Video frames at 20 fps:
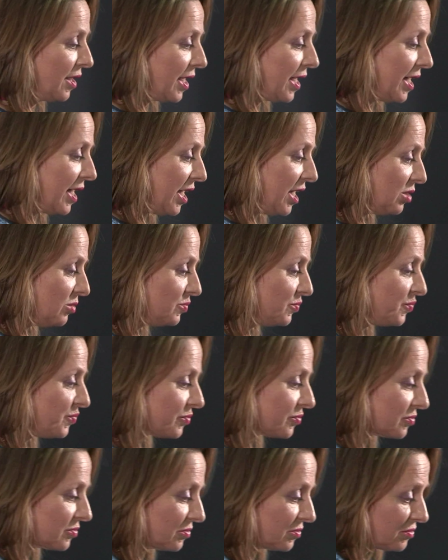
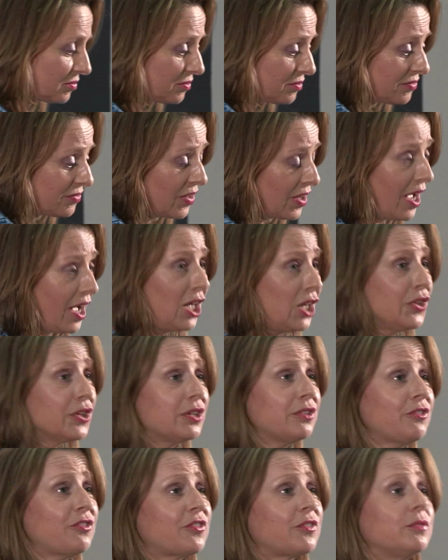
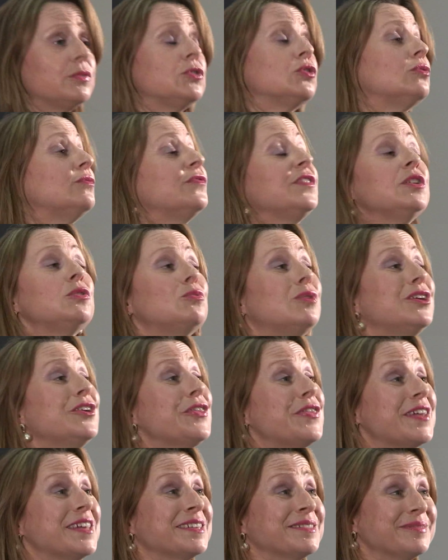Others don't feel
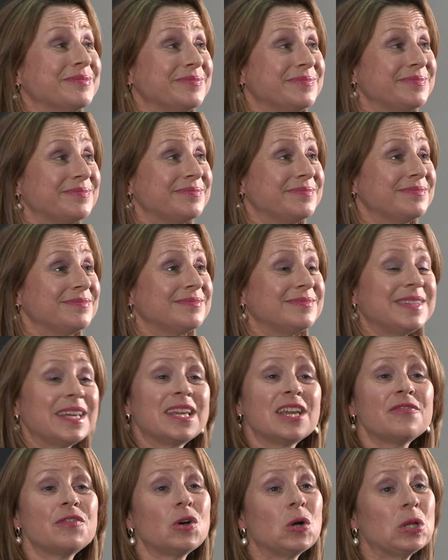worthy. They
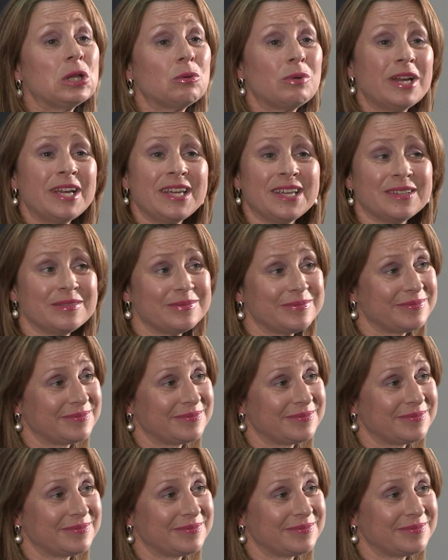give it all away.